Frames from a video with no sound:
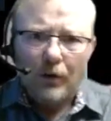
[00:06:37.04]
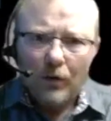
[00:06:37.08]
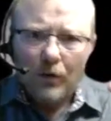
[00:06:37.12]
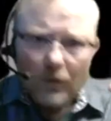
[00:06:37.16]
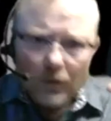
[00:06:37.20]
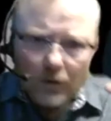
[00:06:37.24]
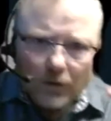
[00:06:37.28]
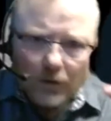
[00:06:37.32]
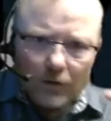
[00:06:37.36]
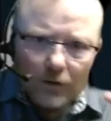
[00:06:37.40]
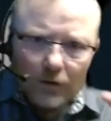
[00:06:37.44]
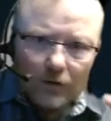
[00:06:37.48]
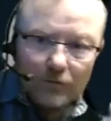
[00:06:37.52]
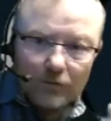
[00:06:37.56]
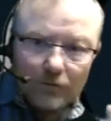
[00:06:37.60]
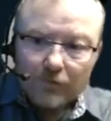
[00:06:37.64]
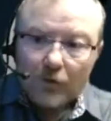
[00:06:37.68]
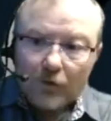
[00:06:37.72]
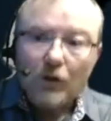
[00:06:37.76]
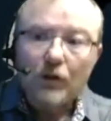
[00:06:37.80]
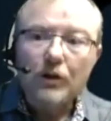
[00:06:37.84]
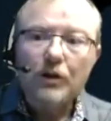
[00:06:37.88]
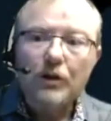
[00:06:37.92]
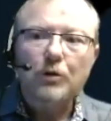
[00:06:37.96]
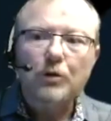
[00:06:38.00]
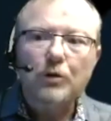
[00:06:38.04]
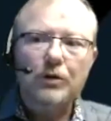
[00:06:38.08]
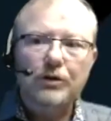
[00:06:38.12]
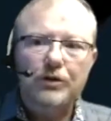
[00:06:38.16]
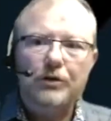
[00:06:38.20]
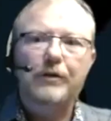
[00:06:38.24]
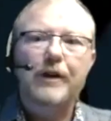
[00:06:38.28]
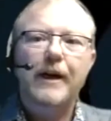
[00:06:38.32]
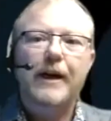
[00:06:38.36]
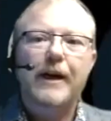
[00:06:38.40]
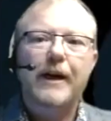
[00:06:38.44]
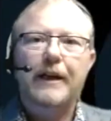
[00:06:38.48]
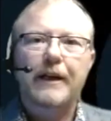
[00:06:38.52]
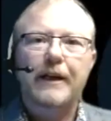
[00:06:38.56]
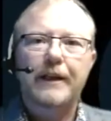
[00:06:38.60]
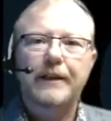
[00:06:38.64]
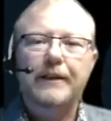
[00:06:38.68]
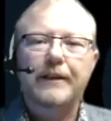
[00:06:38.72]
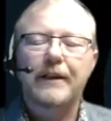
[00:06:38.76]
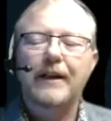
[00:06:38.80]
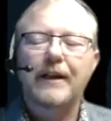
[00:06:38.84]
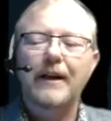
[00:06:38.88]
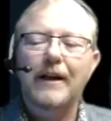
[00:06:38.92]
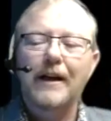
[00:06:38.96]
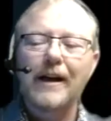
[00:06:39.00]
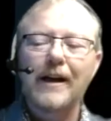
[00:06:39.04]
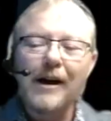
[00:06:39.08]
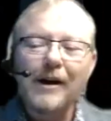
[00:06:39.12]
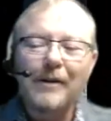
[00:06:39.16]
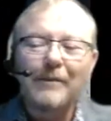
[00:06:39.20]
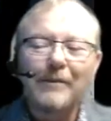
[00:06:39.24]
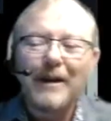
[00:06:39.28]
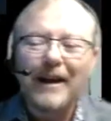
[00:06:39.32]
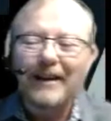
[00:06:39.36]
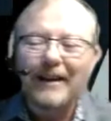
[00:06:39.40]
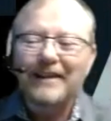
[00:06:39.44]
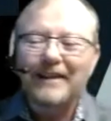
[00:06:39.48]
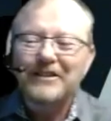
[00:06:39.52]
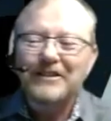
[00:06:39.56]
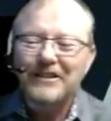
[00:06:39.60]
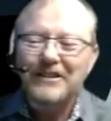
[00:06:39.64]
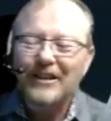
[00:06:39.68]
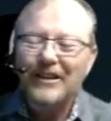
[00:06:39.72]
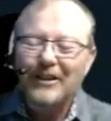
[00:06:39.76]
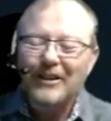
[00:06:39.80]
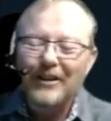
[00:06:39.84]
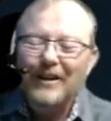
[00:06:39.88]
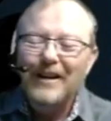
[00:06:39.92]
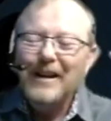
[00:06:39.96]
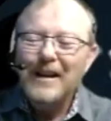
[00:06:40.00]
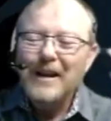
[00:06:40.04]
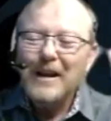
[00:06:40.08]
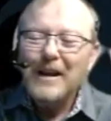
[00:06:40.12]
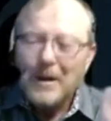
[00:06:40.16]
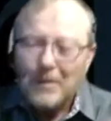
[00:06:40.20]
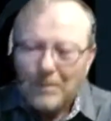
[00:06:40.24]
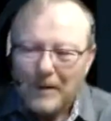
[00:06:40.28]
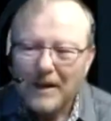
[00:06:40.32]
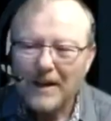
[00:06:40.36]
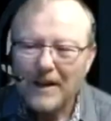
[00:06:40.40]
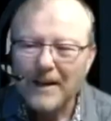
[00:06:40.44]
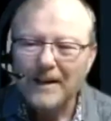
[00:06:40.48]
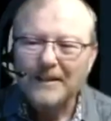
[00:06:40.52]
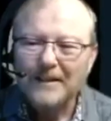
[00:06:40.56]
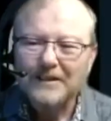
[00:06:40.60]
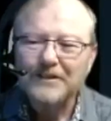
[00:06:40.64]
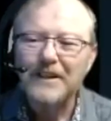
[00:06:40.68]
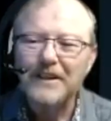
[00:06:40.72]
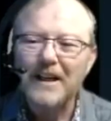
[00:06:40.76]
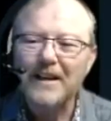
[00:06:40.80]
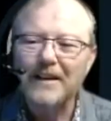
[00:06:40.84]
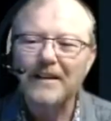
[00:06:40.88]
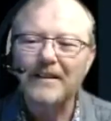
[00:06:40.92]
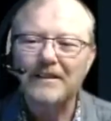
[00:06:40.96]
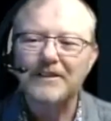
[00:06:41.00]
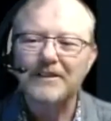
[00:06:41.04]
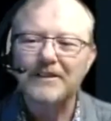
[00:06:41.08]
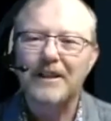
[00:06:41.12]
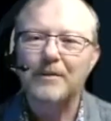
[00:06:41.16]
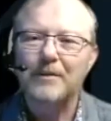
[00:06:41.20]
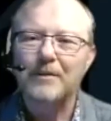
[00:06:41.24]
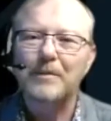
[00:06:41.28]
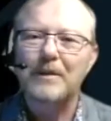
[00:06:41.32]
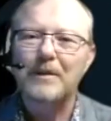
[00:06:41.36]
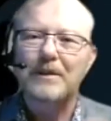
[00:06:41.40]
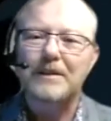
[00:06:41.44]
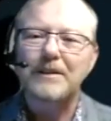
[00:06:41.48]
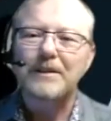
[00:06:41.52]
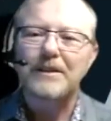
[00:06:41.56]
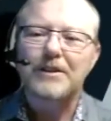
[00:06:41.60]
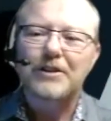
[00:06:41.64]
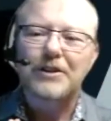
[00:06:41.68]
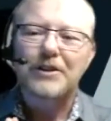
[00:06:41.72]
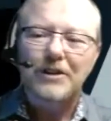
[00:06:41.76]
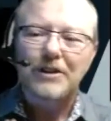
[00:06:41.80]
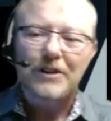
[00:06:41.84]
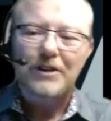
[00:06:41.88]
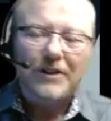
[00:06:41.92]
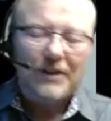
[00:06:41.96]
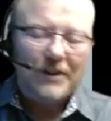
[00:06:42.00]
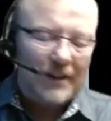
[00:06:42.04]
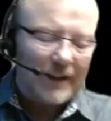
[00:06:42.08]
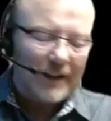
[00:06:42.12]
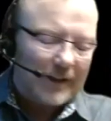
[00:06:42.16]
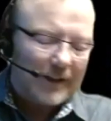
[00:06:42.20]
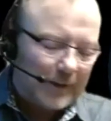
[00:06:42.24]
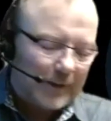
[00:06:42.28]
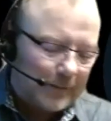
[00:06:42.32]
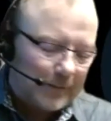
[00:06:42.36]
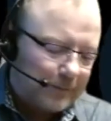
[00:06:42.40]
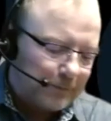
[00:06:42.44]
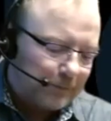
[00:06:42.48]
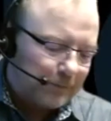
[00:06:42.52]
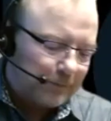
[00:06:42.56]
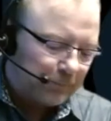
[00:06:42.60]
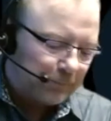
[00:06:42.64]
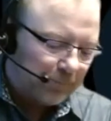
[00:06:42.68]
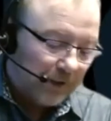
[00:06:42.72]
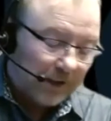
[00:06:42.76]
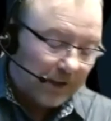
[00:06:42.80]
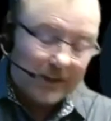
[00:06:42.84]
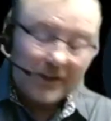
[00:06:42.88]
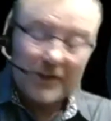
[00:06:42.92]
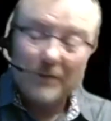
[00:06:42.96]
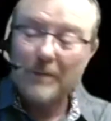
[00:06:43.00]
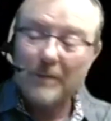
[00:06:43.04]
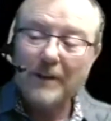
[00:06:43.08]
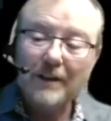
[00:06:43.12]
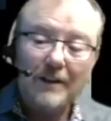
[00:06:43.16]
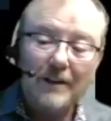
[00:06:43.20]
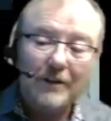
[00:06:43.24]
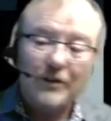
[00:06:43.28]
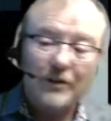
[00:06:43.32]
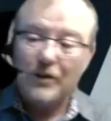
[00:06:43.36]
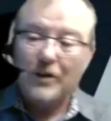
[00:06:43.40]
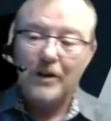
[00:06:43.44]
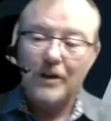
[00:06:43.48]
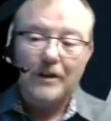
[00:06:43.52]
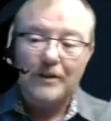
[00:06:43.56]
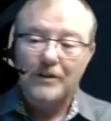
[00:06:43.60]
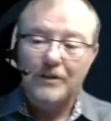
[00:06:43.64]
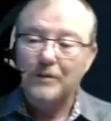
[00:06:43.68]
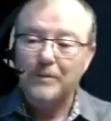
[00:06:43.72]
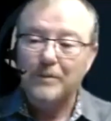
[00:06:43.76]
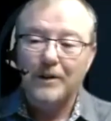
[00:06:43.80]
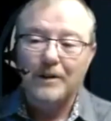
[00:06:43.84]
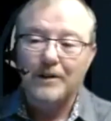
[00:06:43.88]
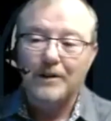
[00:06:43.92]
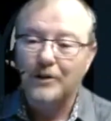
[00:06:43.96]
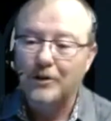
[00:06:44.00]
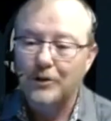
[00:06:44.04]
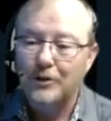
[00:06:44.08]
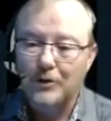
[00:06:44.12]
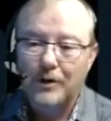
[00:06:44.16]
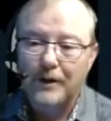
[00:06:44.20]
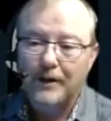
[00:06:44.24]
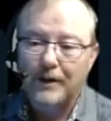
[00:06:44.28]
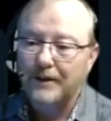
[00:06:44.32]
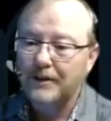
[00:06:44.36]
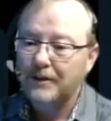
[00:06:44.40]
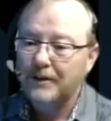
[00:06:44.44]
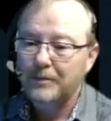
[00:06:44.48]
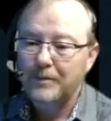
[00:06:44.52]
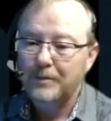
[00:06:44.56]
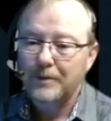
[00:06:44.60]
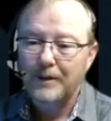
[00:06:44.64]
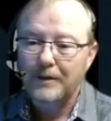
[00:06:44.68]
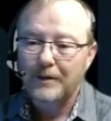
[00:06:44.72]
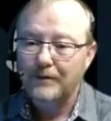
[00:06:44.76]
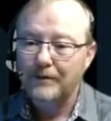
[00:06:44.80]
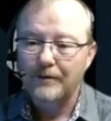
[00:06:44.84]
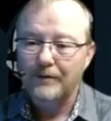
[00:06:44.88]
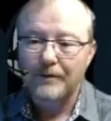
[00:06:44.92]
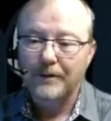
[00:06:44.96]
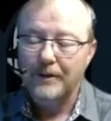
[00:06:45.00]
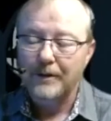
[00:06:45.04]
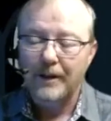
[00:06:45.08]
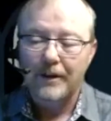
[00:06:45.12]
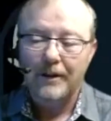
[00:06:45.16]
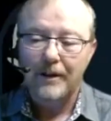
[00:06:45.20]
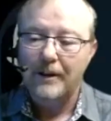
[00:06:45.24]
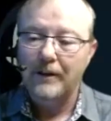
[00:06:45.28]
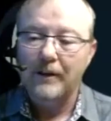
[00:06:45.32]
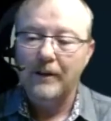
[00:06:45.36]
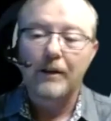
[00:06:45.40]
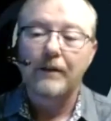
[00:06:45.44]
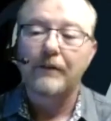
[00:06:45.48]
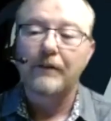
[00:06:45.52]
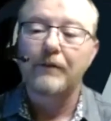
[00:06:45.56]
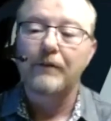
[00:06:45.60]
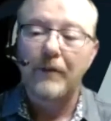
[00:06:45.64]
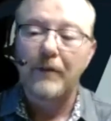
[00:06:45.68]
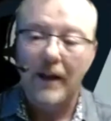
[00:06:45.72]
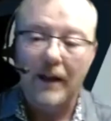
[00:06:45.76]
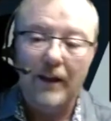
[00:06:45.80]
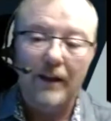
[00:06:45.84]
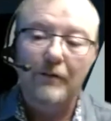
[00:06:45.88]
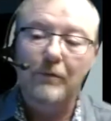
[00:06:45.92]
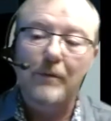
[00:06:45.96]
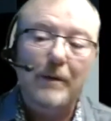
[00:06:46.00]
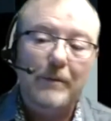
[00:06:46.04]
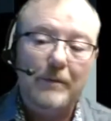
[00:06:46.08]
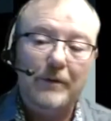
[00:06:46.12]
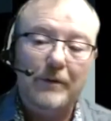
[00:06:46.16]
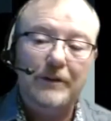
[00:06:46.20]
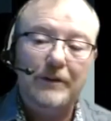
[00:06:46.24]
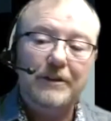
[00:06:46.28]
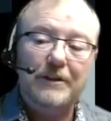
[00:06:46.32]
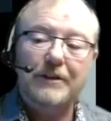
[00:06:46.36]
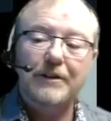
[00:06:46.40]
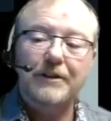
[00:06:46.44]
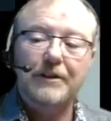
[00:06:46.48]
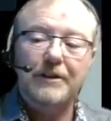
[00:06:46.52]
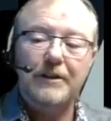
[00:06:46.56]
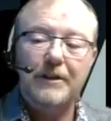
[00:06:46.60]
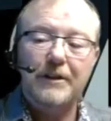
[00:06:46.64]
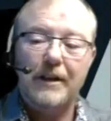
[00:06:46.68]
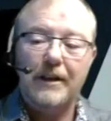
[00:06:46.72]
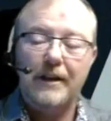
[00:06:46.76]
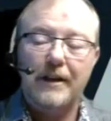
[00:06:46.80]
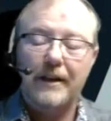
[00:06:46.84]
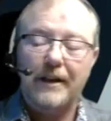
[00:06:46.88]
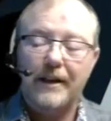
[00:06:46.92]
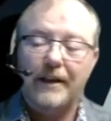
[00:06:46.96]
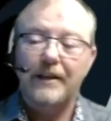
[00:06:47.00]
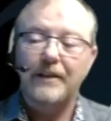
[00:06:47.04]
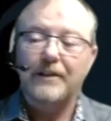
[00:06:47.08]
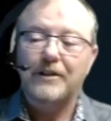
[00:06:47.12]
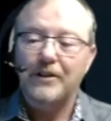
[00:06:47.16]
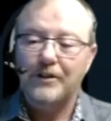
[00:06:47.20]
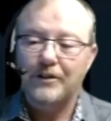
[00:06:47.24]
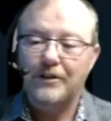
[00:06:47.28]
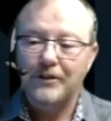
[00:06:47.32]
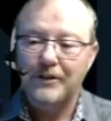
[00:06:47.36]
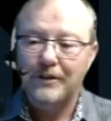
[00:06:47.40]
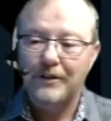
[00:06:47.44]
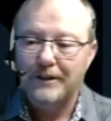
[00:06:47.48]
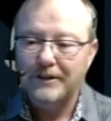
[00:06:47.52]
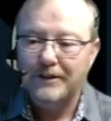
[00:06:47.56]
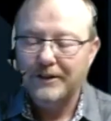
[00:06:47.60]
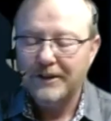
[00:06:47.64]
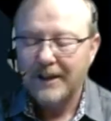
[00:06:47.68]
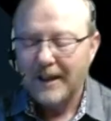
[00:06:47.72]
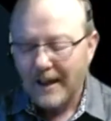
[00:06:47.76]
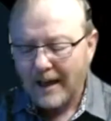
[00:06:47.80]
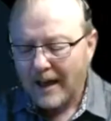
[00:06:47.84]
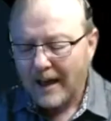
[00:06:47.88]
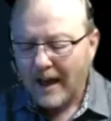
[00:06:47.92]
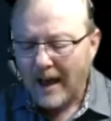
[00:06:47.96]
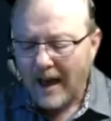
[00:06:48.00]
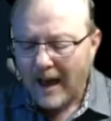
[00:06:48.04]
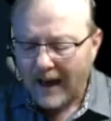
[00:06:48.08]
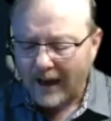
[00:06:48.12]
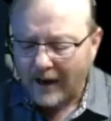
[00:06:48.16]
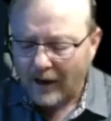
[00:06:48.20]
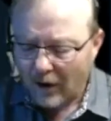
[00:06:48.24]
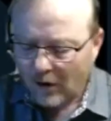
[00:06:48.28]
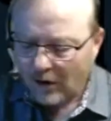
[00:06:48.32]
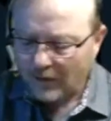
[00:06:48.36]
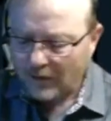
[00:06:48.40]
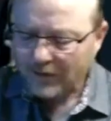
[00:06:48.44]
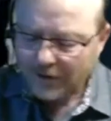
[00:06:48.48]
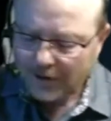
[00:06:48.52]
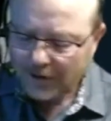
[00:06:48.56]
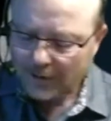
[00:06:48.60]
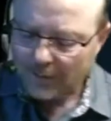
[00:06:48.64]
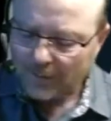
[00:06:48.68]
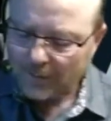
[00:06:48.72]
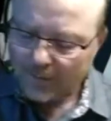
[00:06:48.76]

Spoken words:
virtual training. And so being inside of these companies is just, it's been a joy, and it's been, I love my business, getting to do this. I also